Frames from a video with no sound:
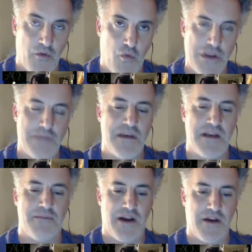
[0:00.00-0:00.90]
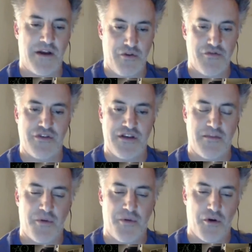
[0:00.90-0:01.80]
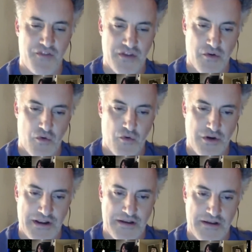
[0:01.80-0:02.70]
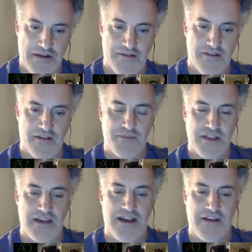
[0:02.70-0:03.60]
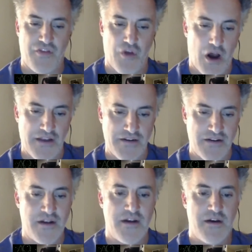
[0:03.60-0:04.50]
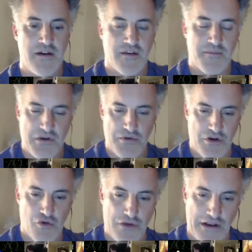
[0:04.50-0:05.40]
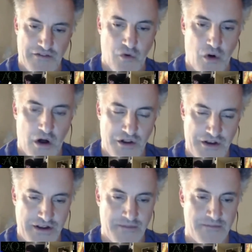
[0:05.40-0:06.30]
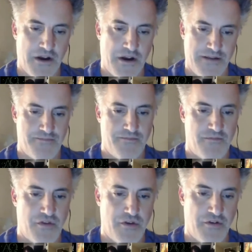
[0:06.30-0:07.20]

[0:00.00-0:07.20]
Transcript: we mean by, usually it's a person, or it's something that has thought, something with a creative quality, right? So